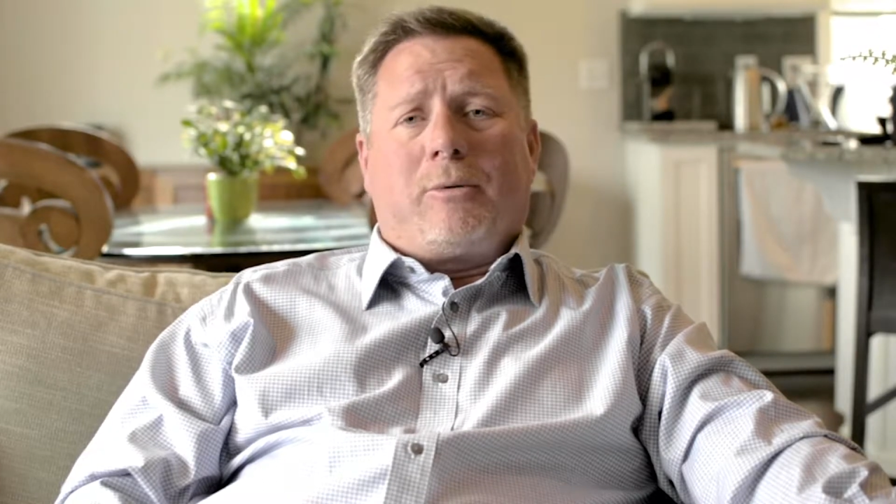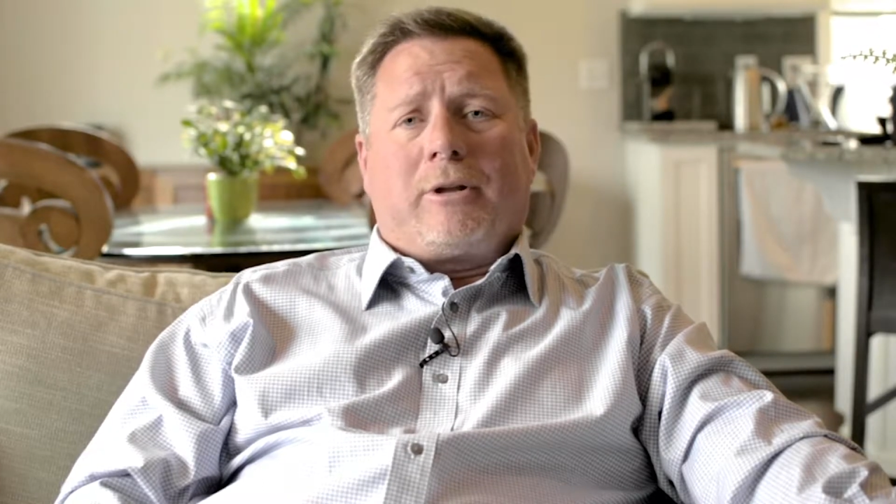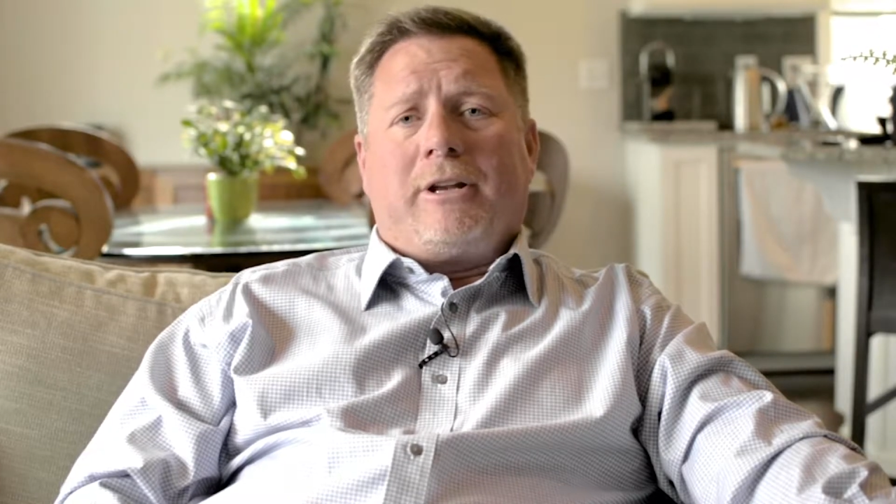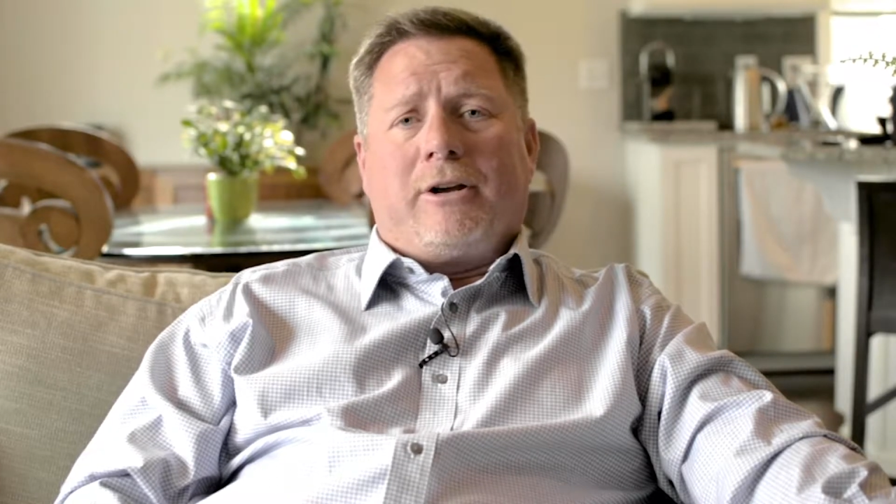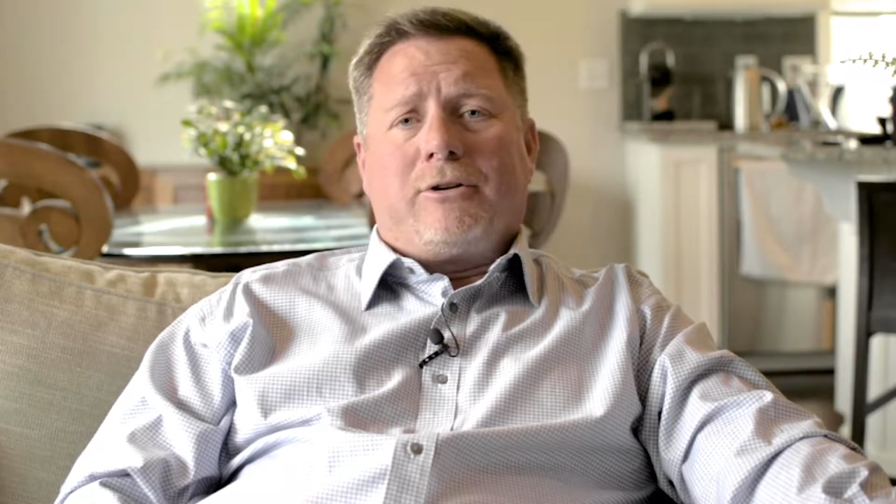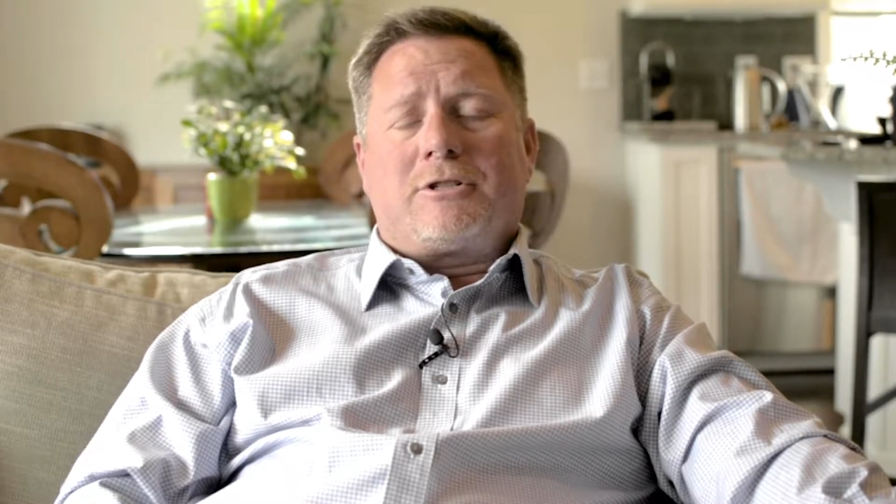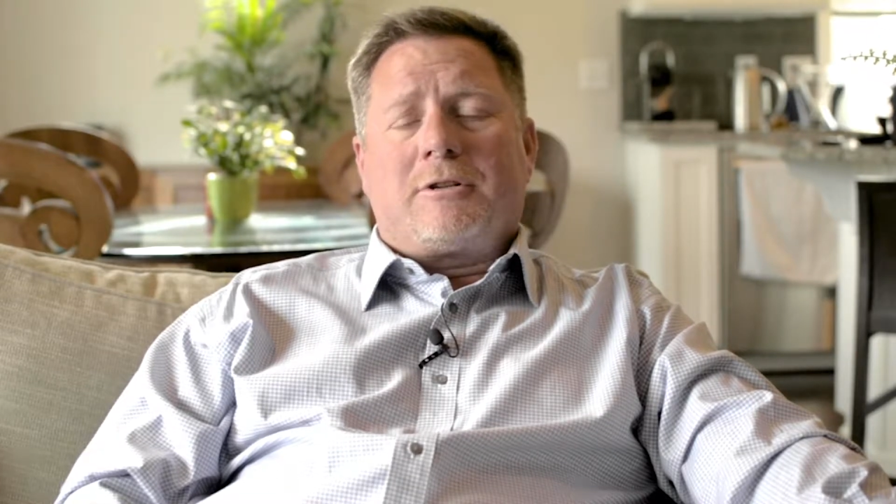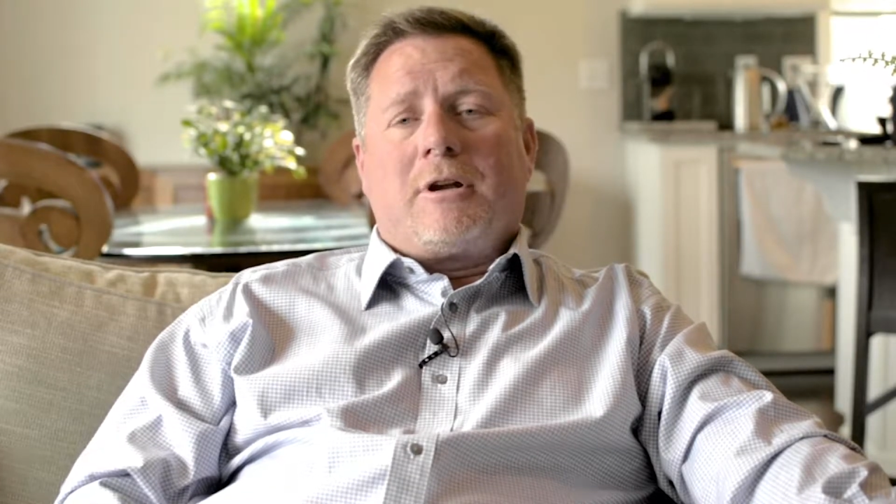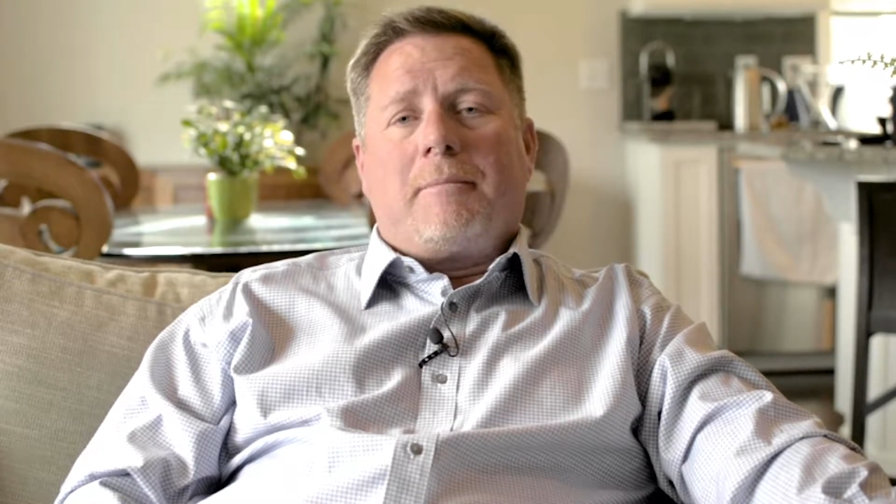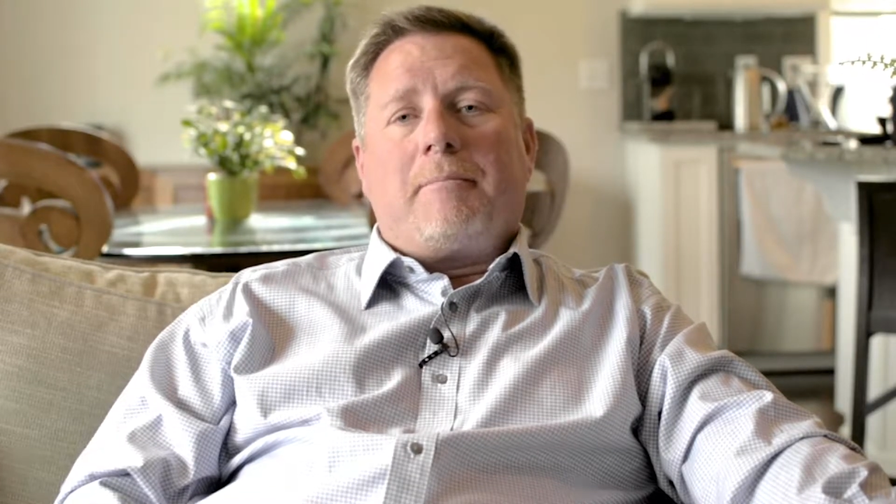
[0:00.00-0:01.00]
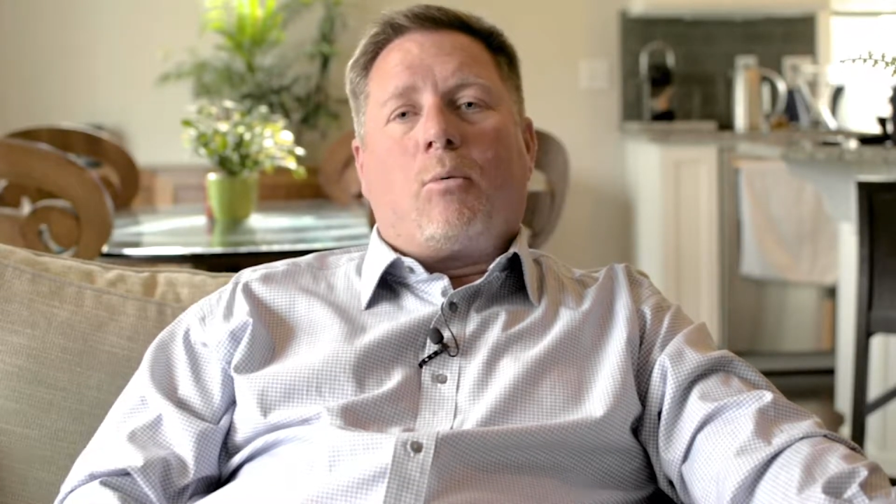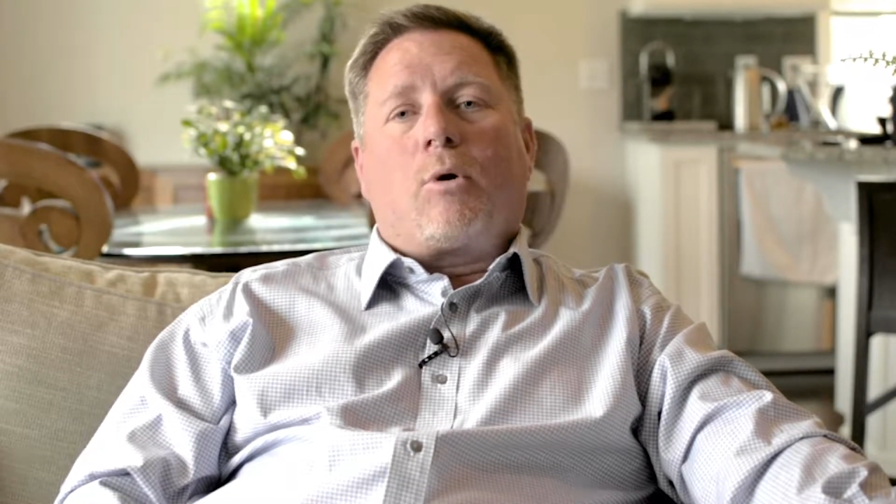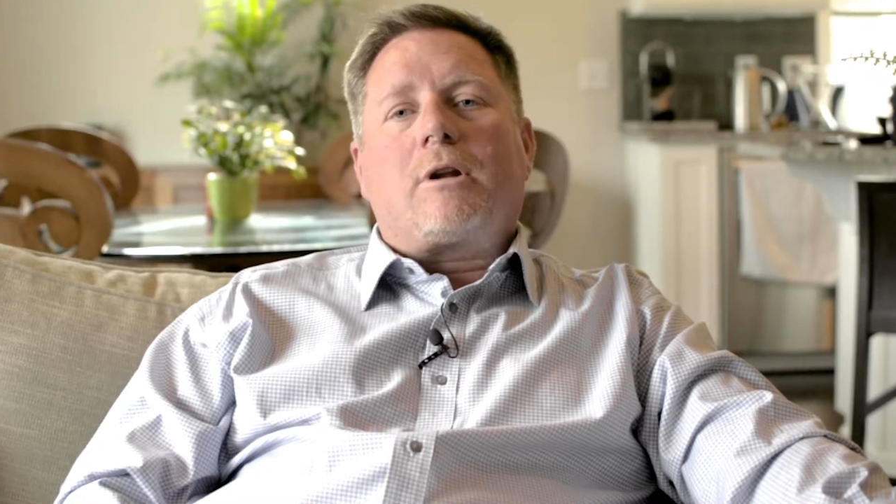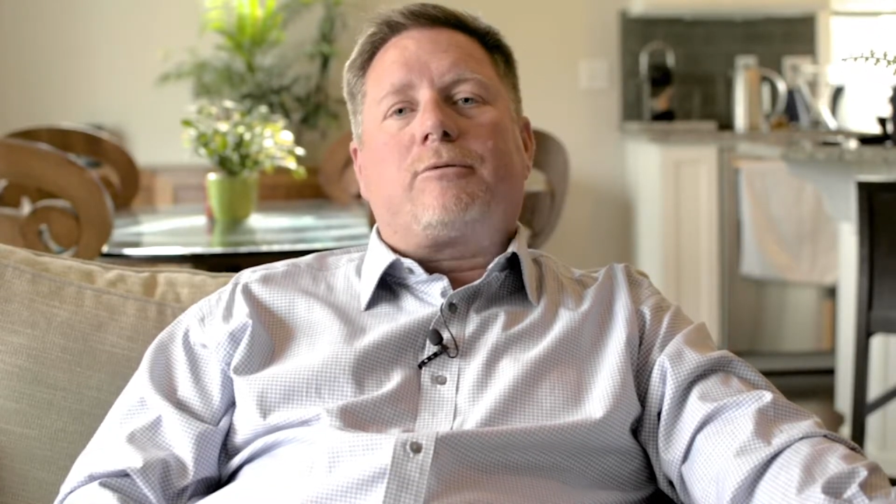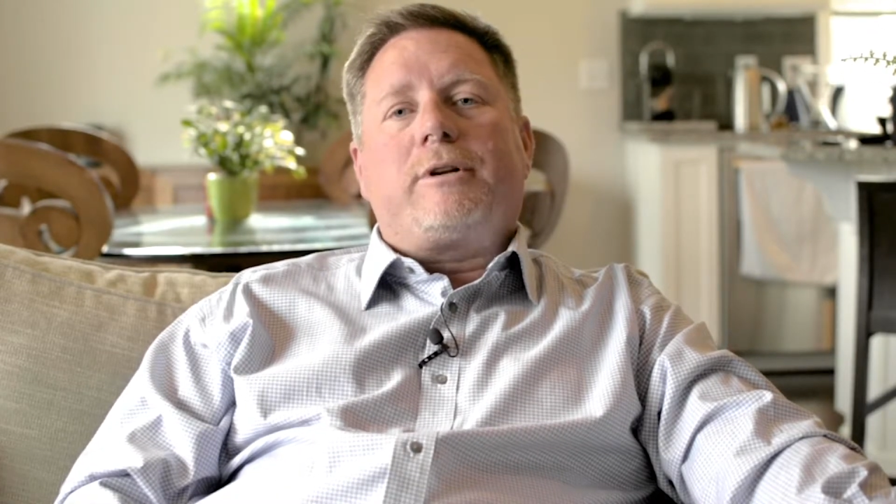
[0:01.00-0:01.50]
really knows. But
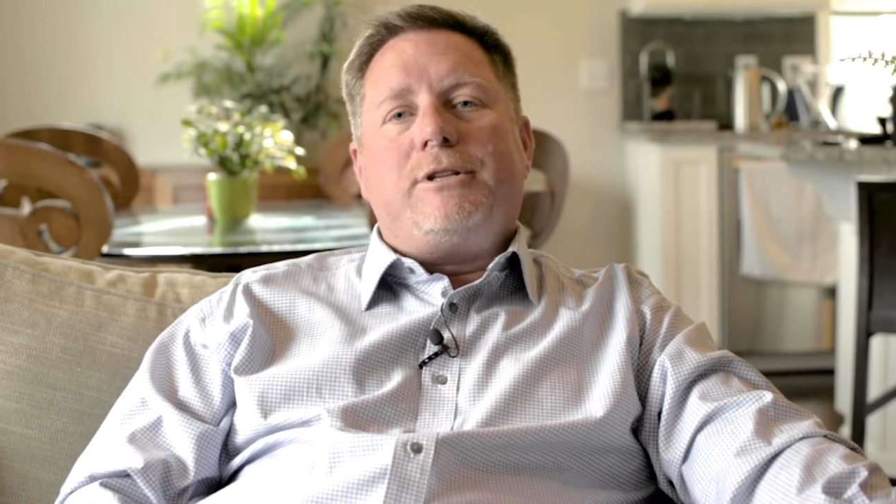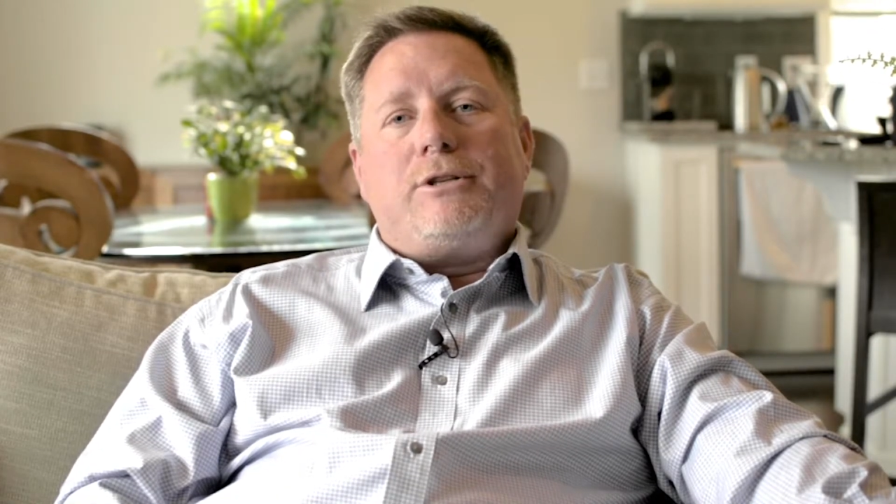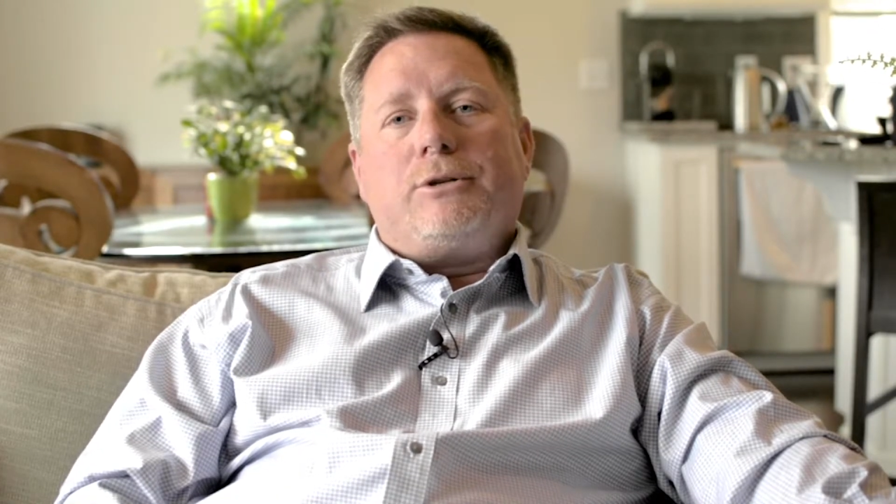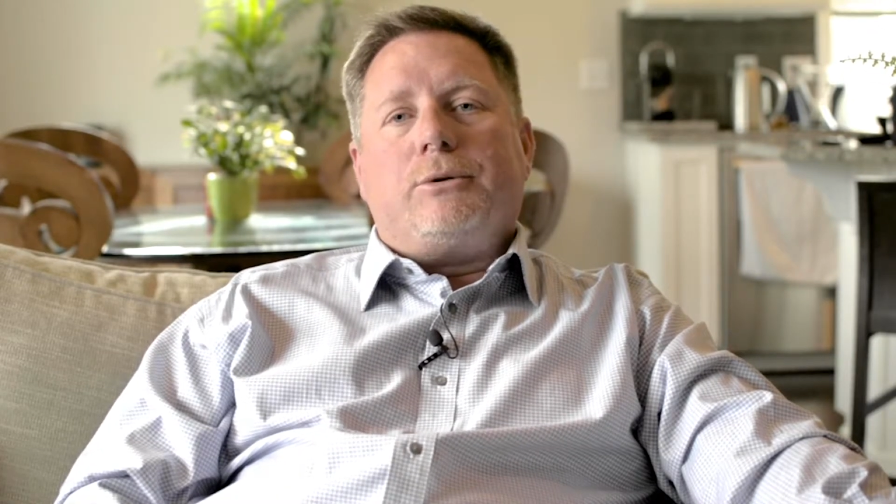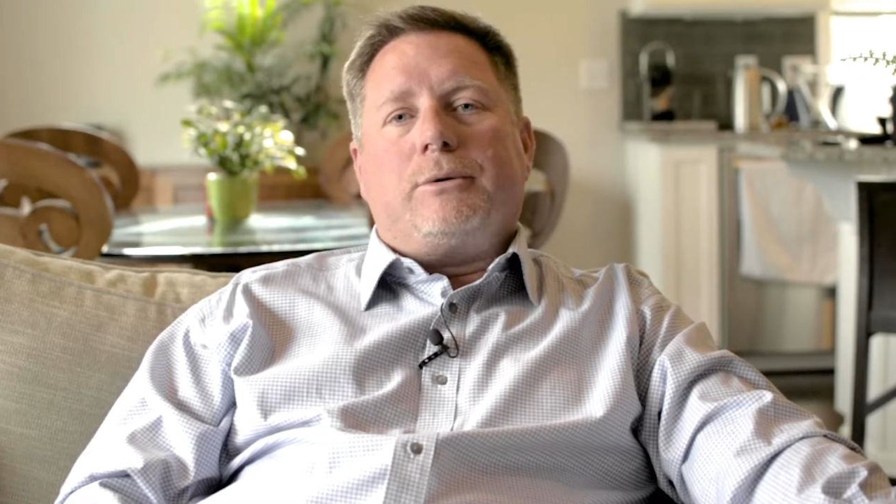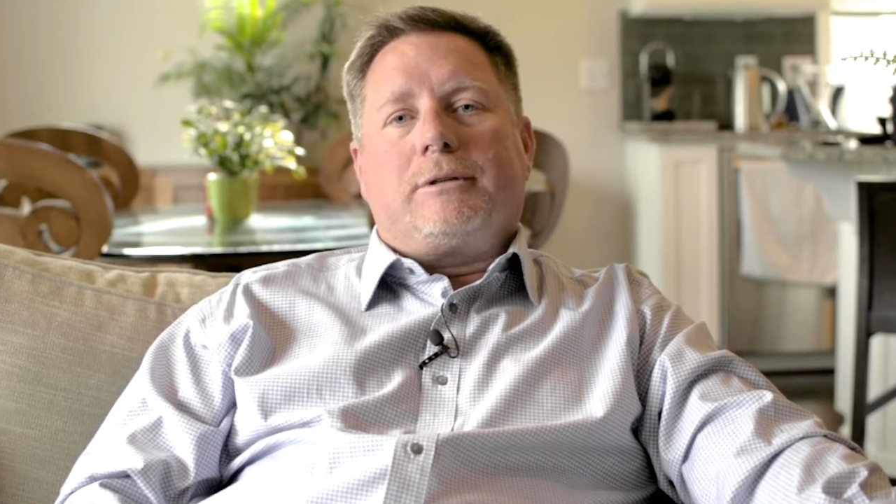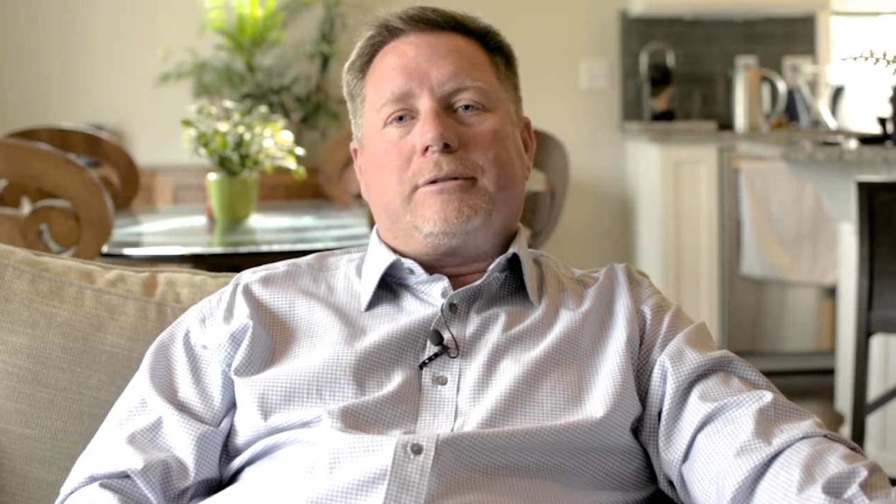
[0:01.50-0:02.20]
what if we do?